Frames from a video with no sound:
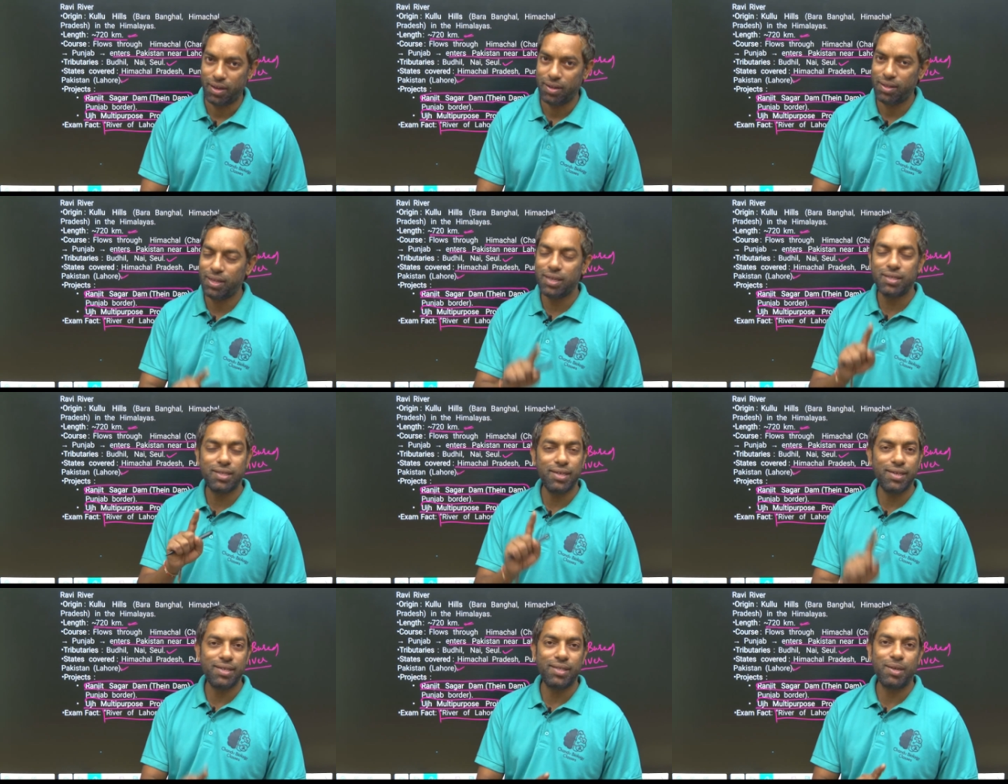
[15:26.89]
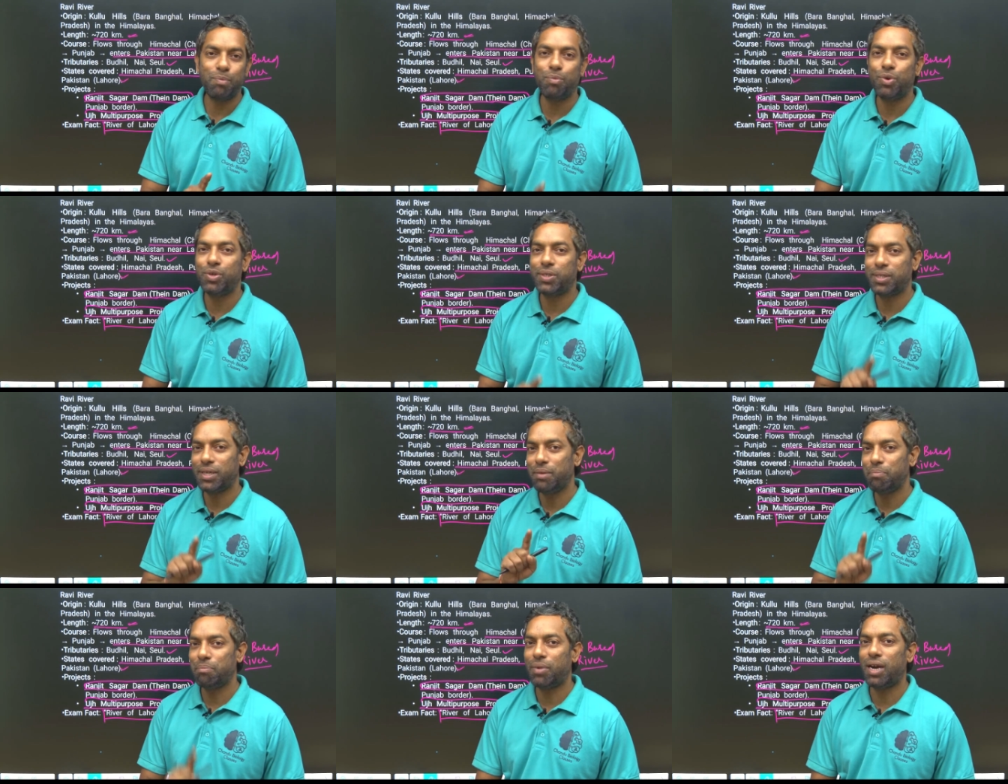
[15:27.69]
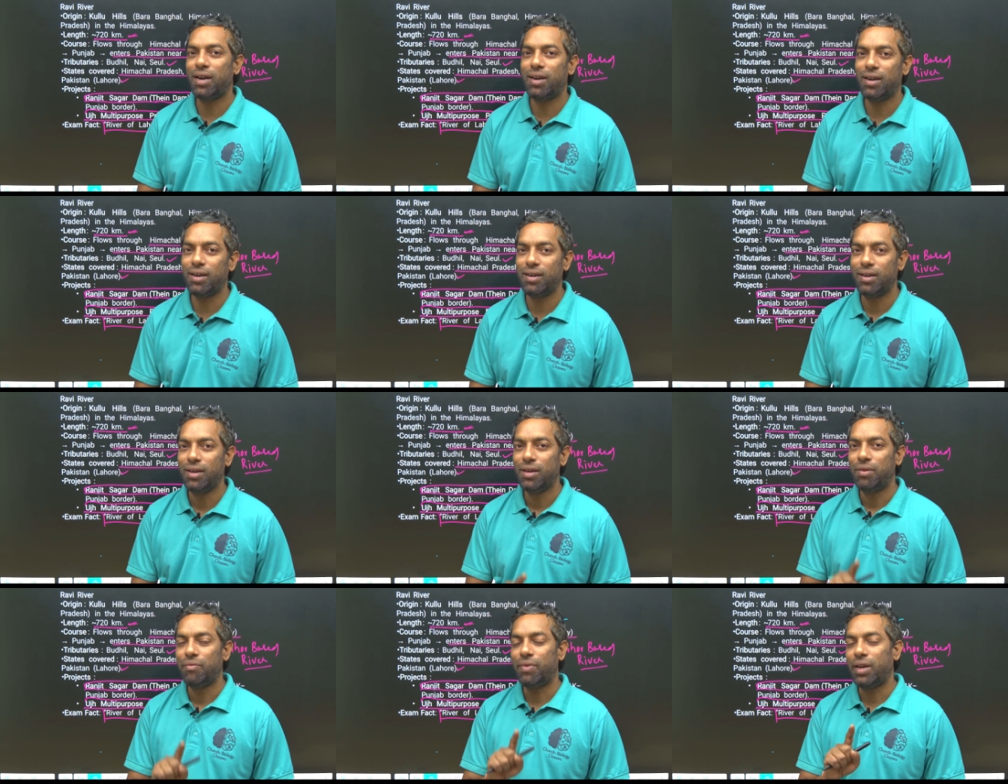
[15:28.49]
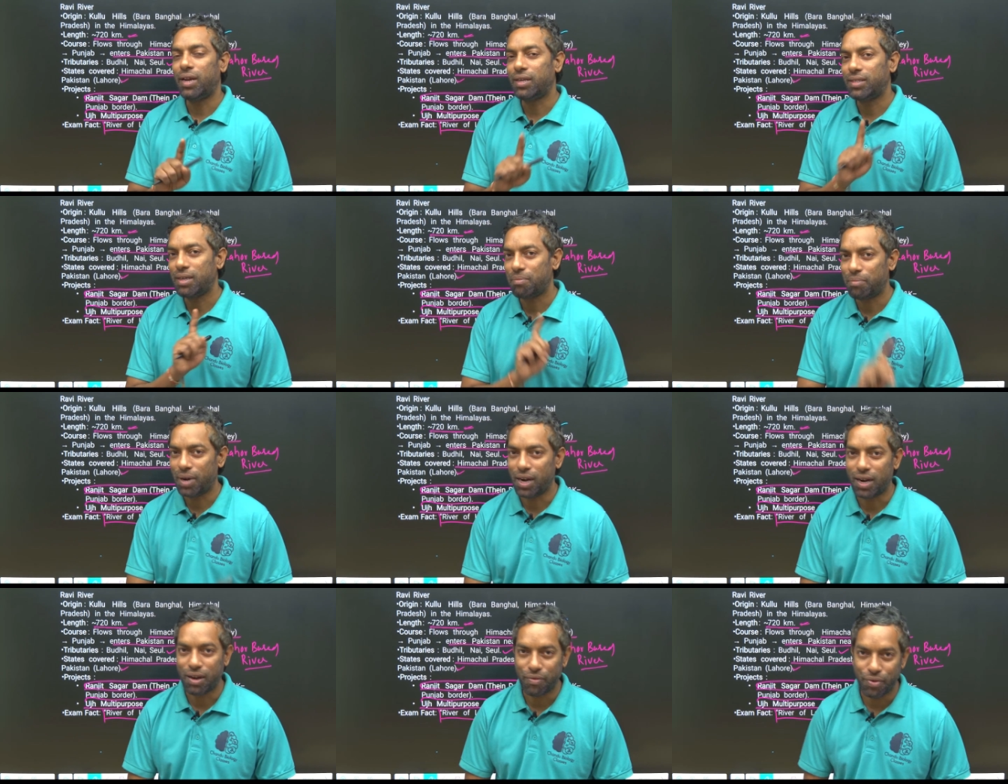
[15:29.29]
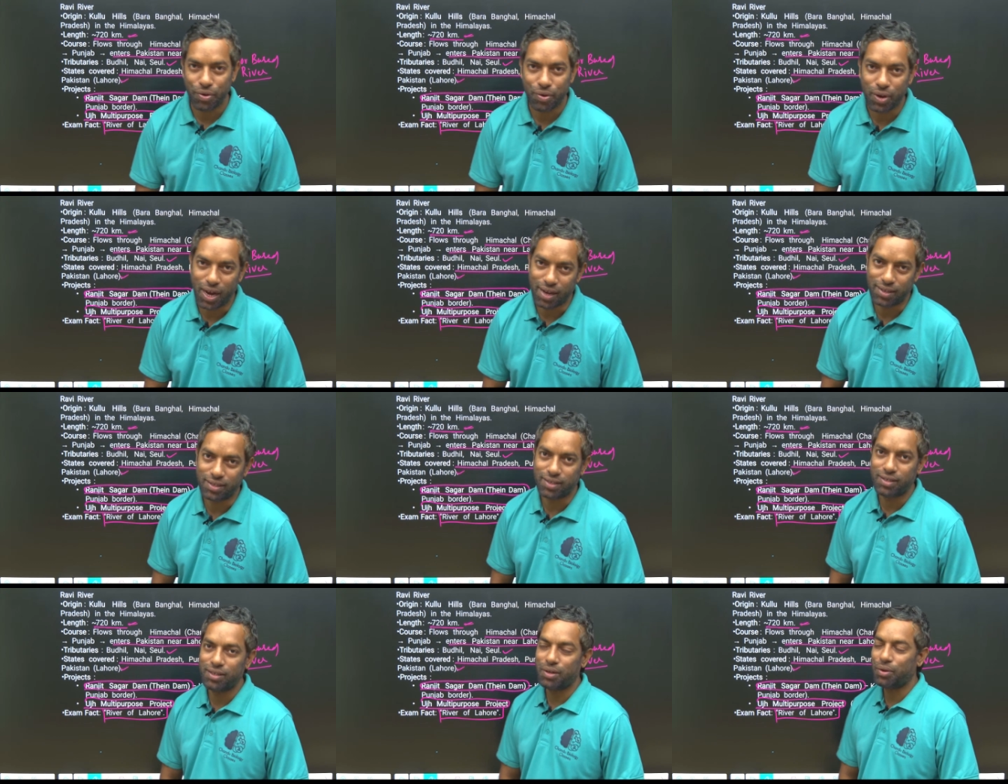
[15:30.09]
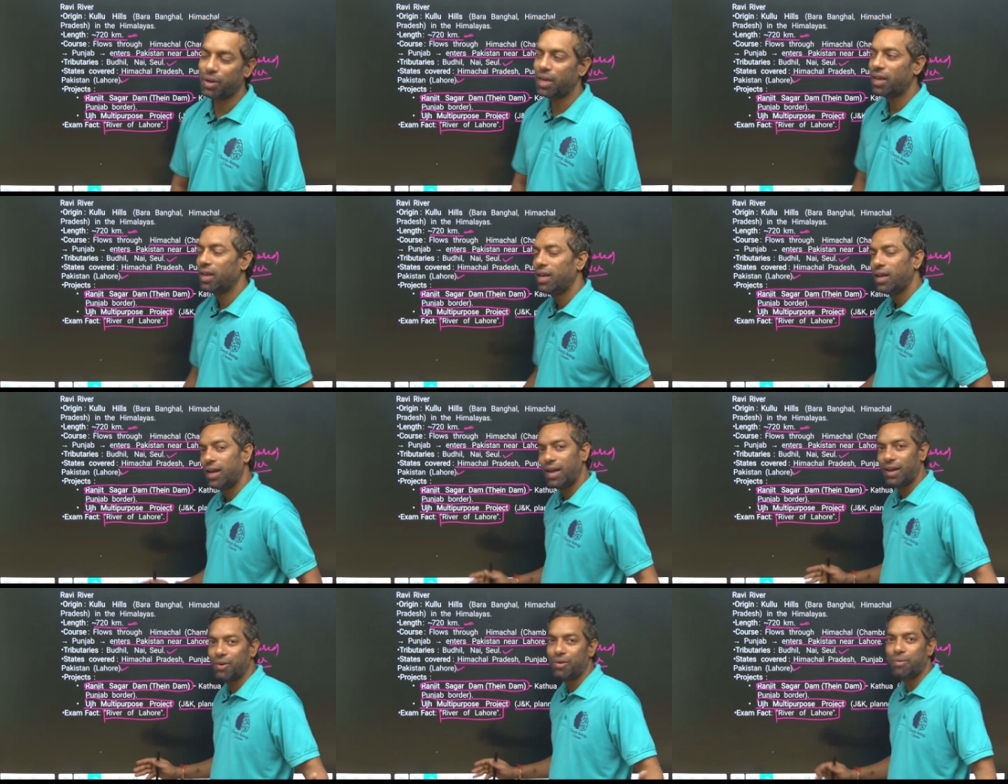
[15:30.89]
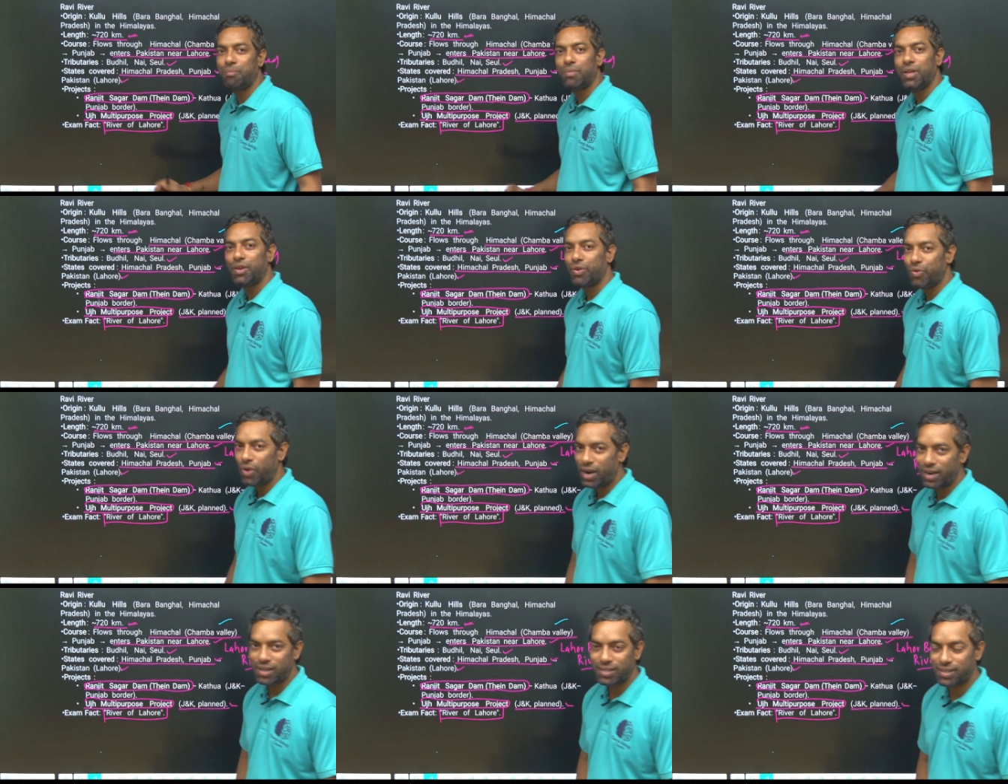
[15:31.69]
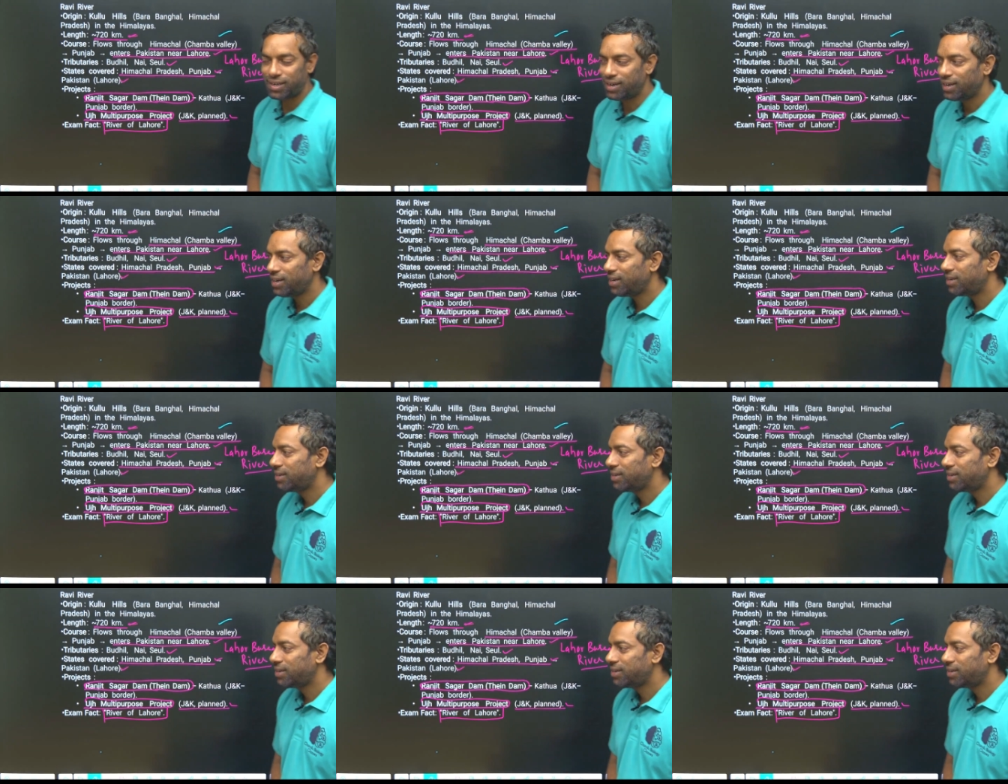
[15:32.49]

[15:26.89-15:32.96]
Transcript: This is the most important for exam point of view, guys. Okay, I hope you understand it.